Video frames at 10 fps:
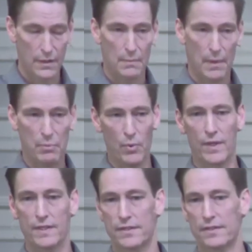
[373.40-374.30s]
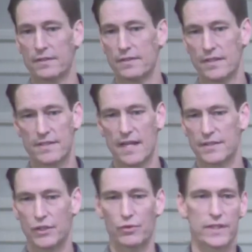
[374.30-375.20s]
My point is not
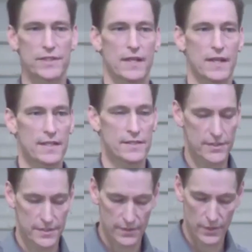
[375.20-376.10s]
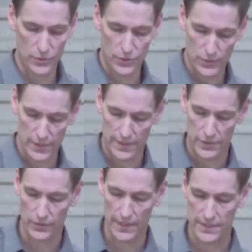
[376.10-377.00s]
to criticize those who did the
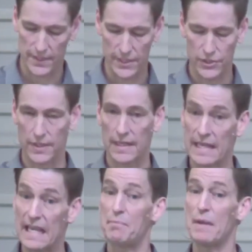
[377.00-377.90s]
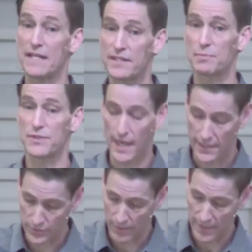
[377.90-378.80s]
translation. It made some
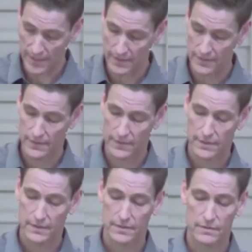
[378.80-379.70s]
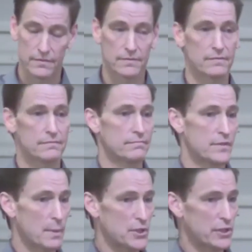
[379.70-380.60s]
sense, right?
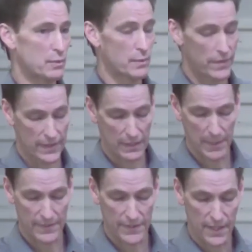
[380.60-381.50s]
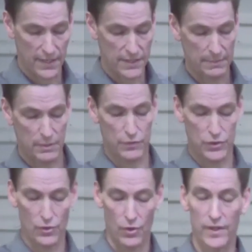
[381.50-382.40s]
Especially when we think about this concept of
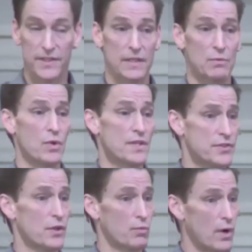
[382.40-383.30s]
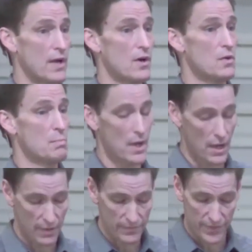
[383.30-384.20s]
Sheol. It was the realm
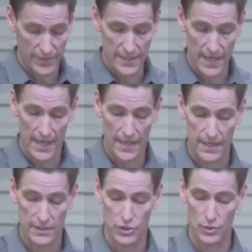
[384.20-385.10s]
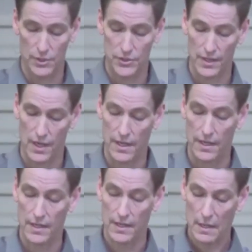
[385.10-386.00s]
of the dead in Jewish thought.
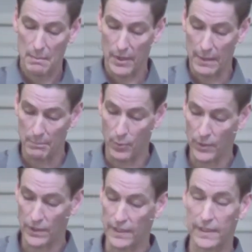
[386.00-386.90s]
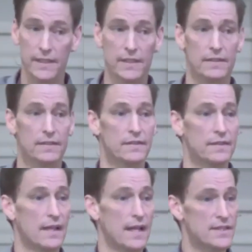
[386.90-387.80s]
But importantly,
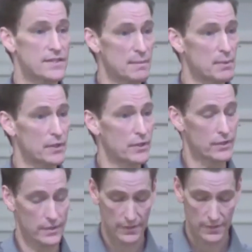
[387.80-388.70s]
and similar